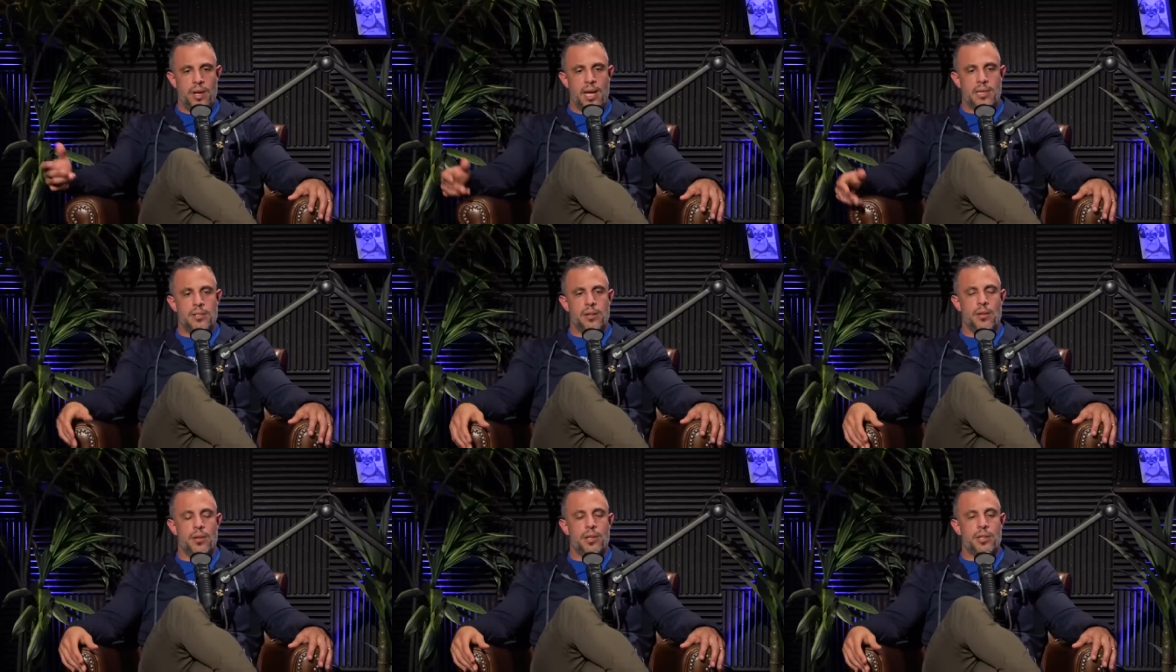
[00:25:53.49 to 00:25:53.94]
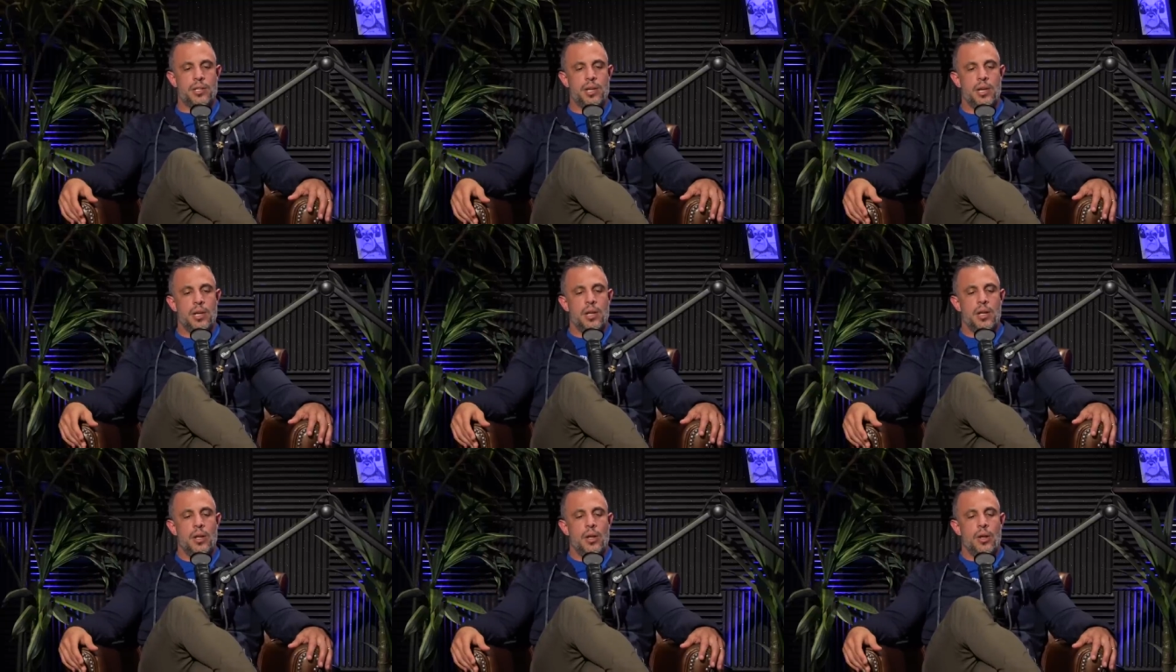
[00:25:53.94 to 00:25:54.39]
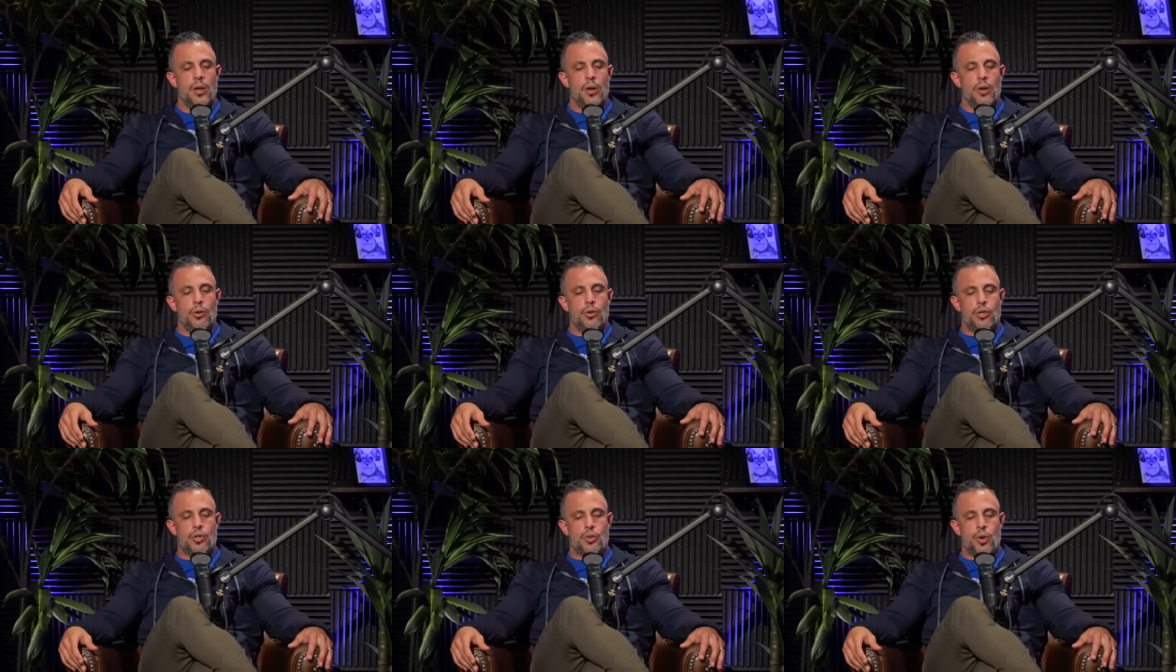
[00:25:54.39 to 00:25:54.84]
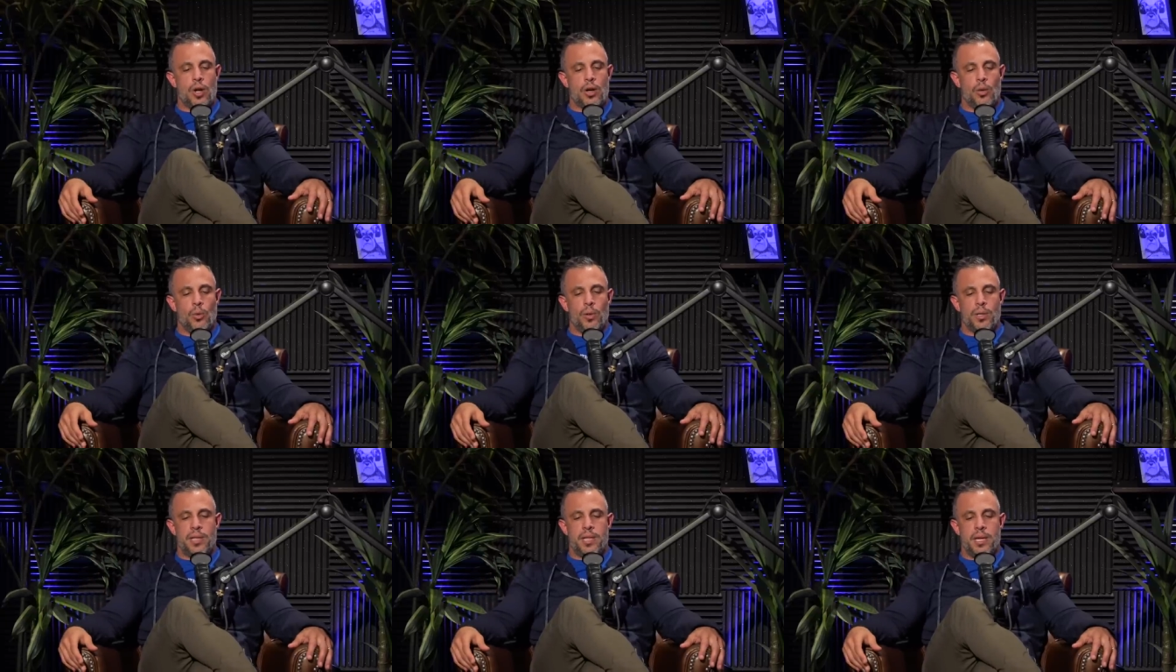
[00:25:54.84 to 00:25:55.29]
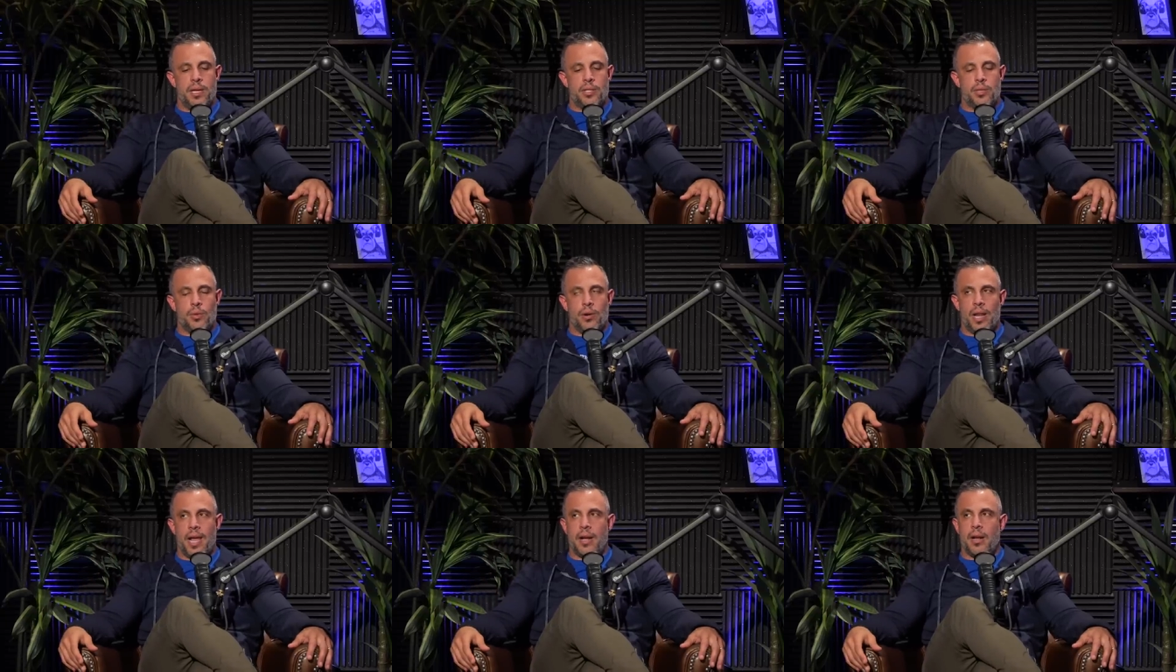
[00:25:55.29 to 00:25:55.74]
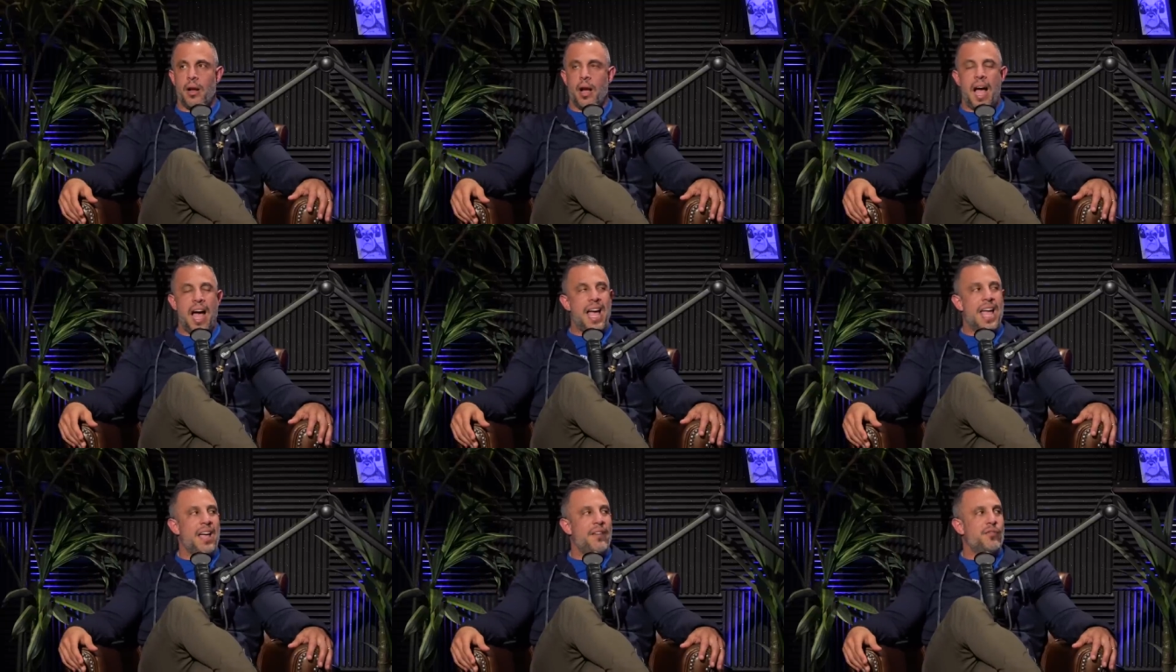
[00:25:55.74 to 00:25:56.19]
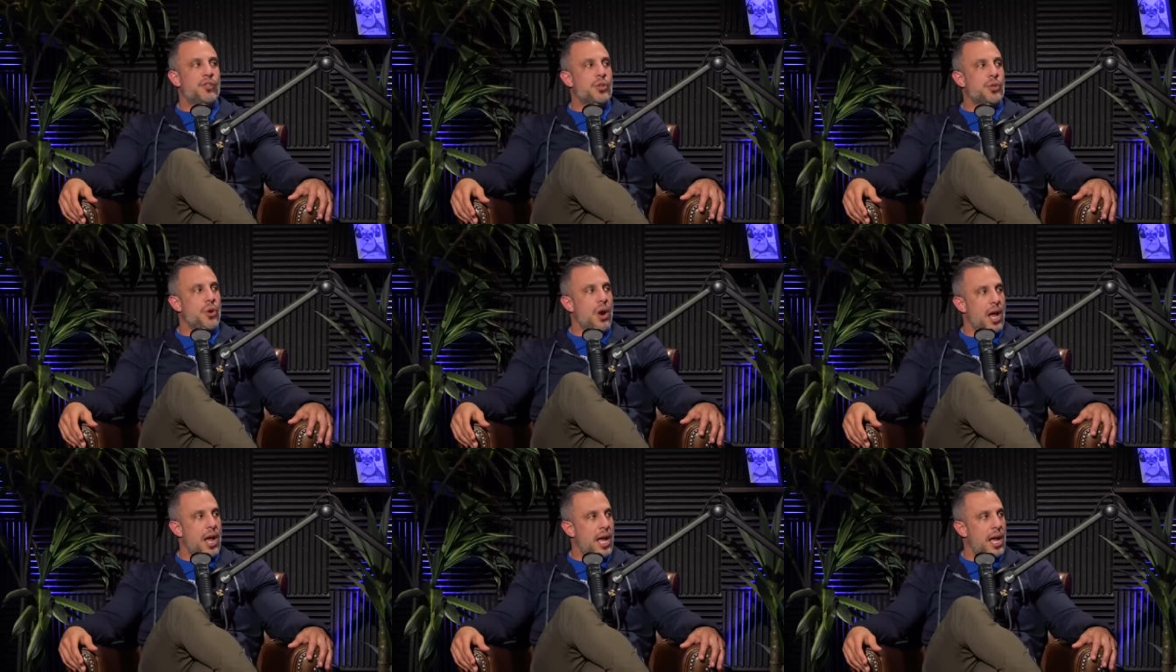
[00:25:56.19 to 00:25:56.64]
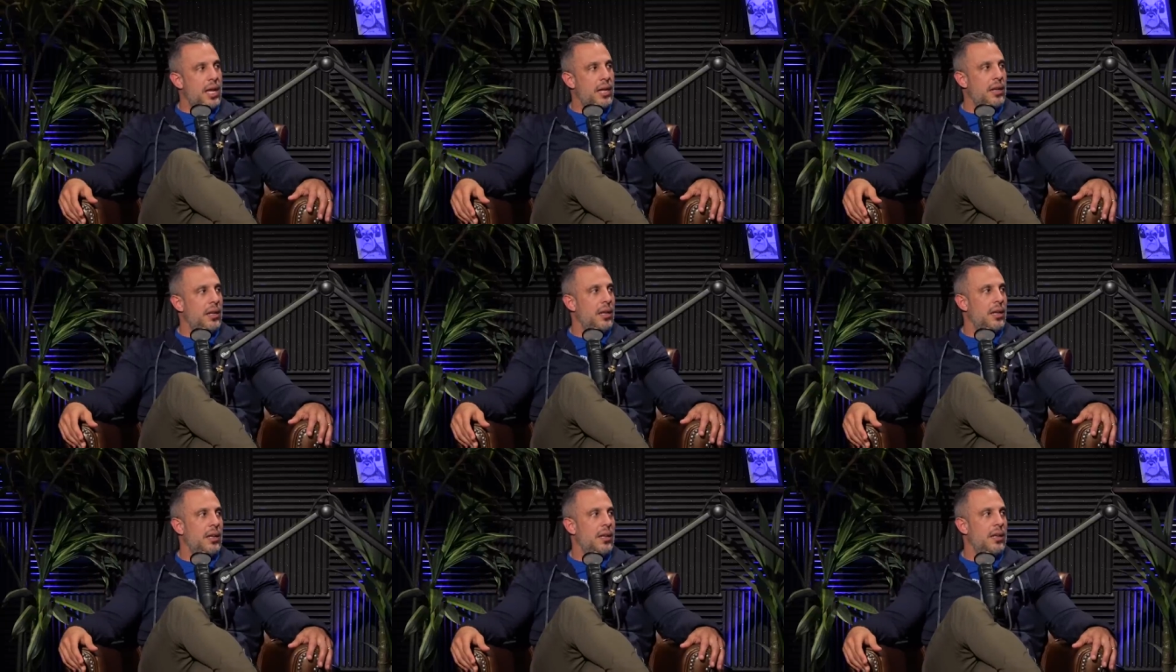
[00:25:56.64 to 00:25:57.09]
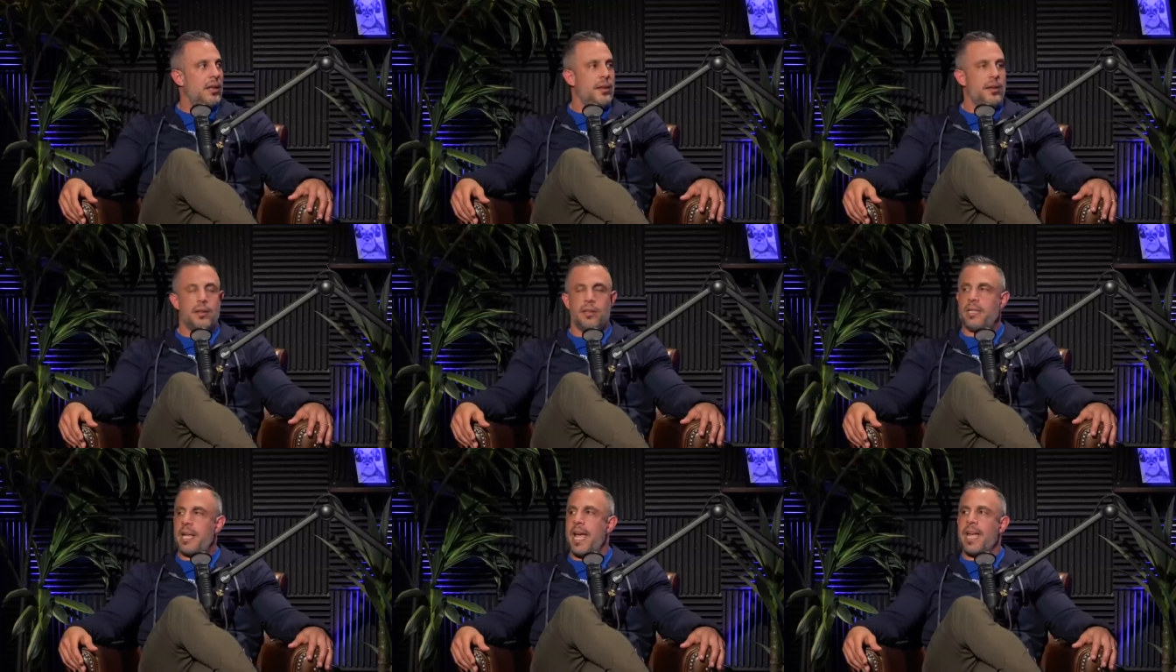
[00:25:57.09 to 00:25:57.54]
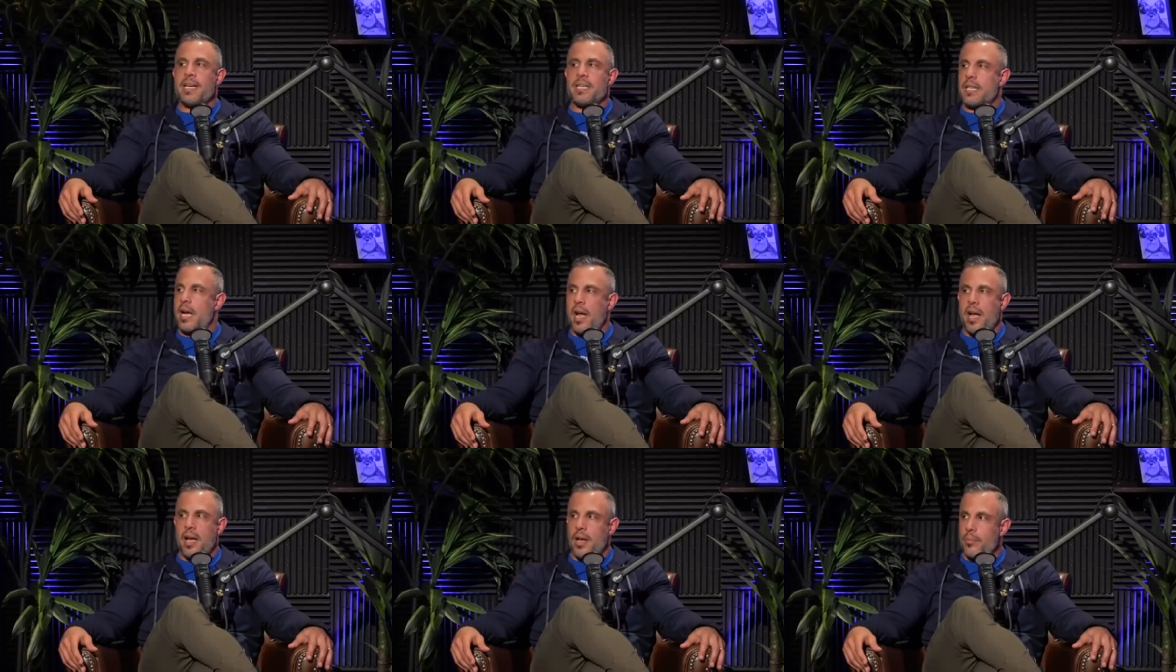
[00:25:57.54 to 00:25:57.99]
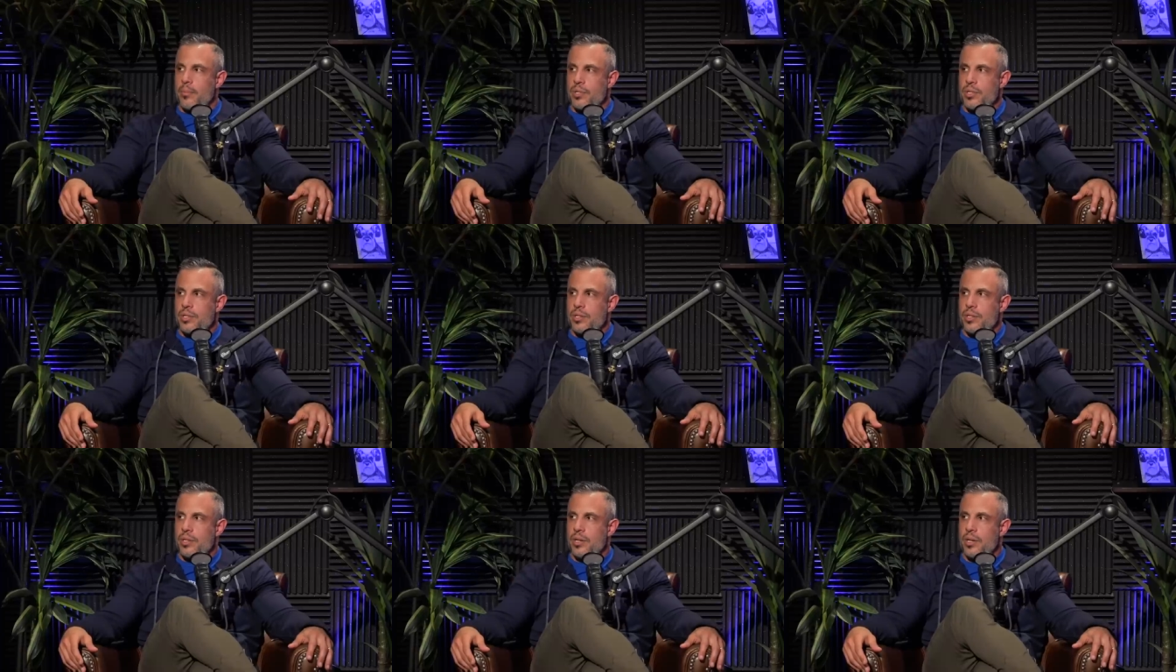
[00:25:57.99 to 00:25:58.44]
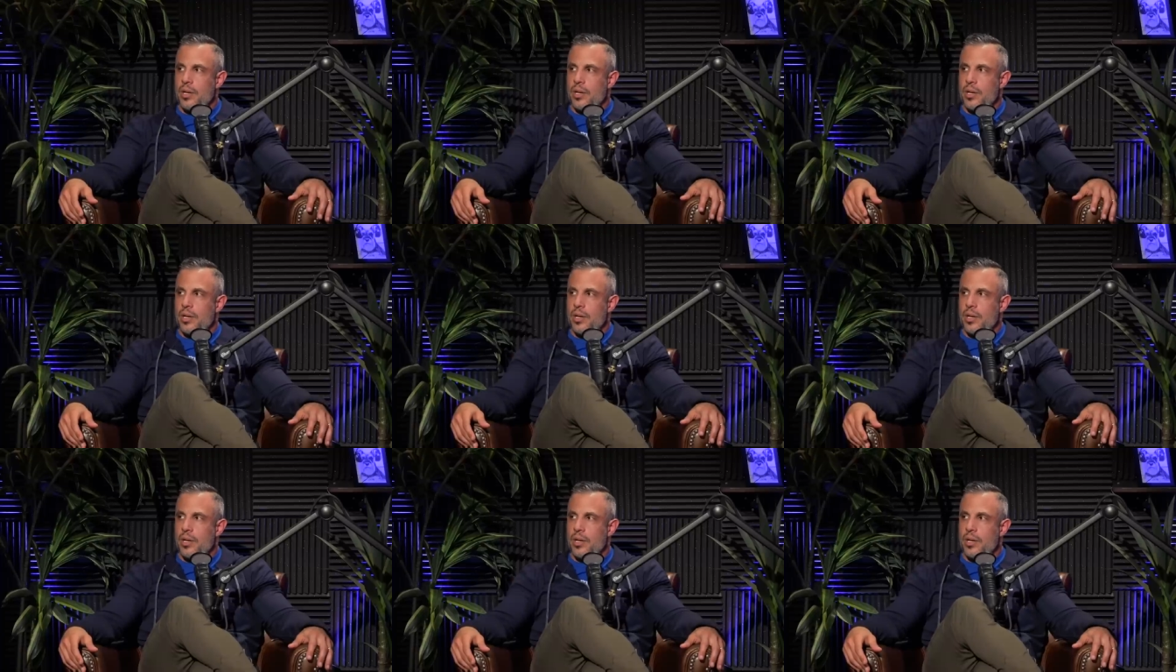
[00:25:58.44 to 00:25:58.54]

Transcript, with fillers: guys know this, who struggle with this, who are like, I have tried ten times.